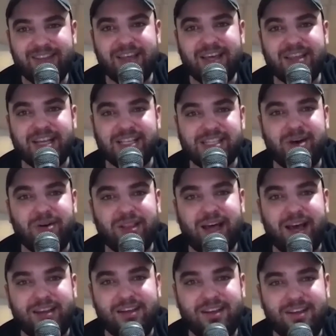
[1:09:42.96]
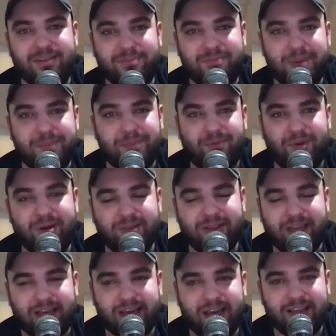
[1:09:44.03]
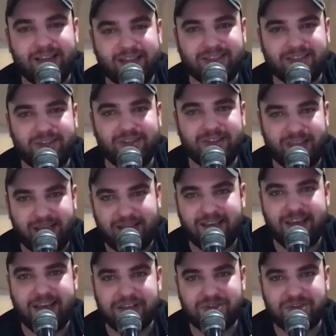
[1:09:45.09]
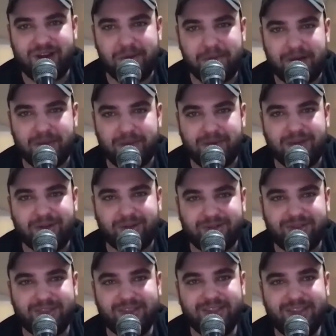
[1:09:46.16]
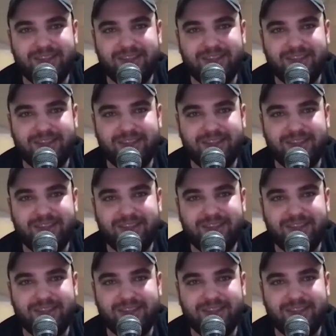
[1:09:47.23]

That's how a lot of people wrote. Like that's like Yesterday by the Beatles.